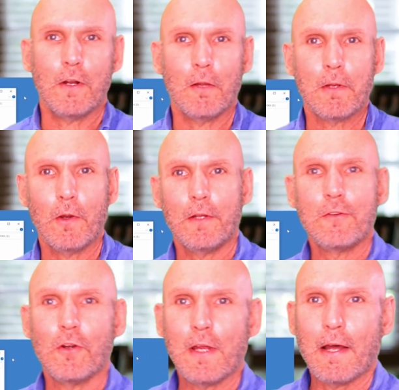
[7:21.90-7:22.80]
let me go ahead and
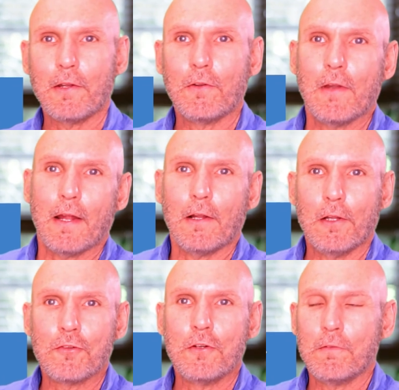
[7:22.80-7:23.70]
show you how to
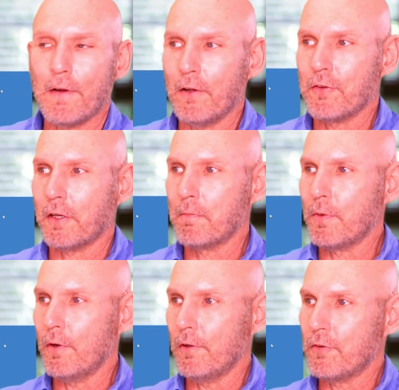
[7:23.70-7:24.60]
listen to your files on the
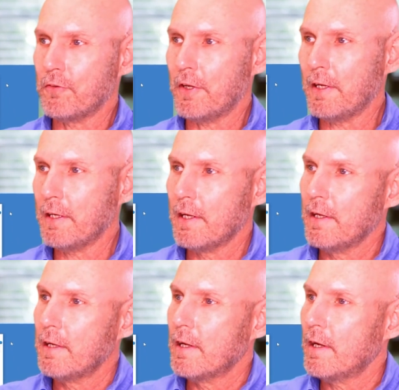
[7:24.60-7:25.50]
computer. This is a
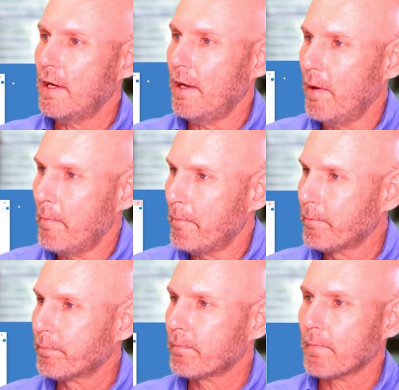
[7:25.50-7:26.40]

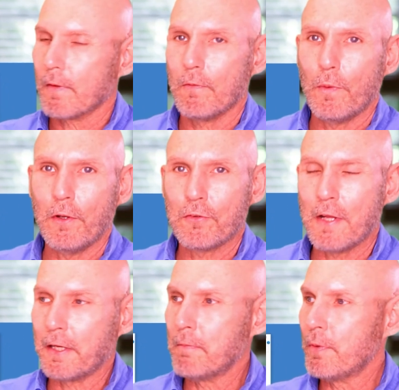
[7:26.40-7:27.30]
Windows
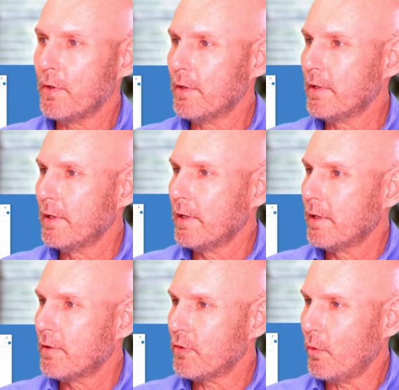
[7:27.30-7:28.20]
10 computer.
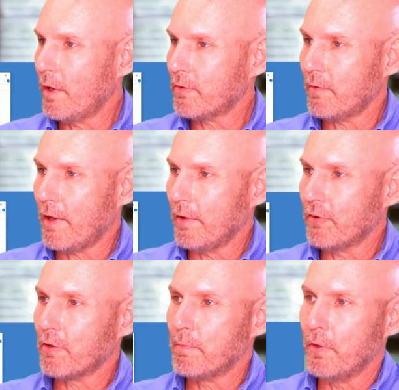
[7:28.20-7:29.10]
So on
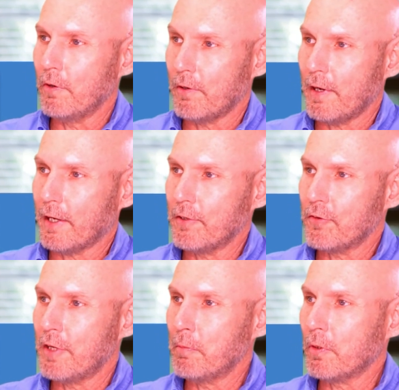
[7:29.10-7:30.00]
this computer, I can
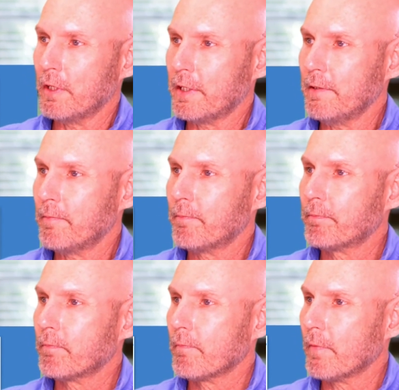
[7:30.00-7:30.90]
just double click it.
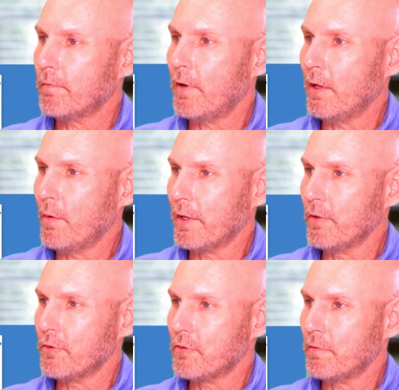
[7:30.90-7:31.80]
The file I want to
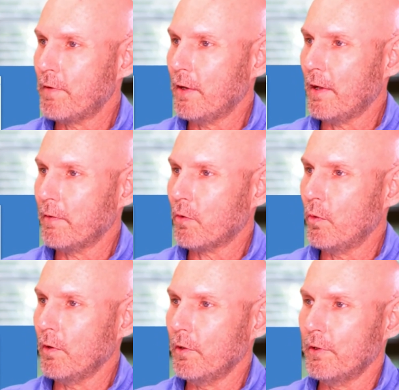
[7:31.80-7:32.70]
use, this is a file I
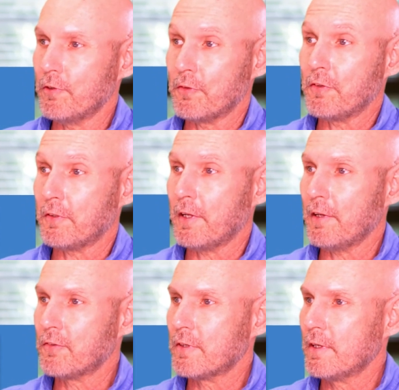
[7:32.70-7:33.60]
recorded earlier just as a test.